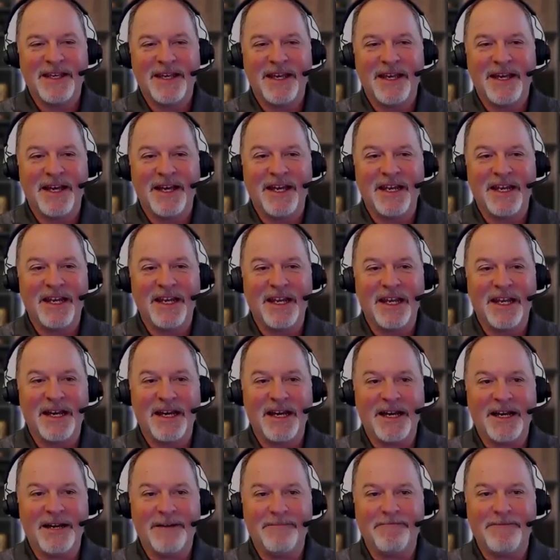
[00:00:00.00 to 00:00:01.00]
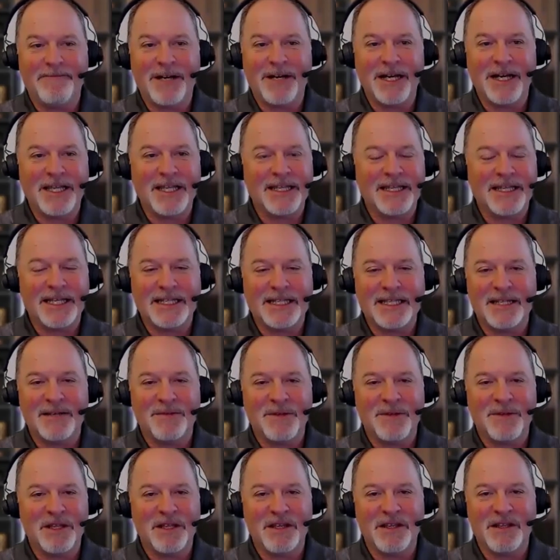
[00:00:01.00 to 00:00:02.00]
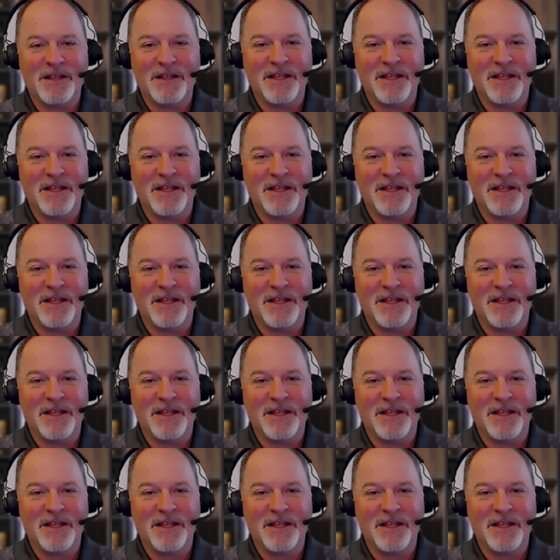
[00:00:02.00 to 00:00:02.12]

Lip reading: And I think that's something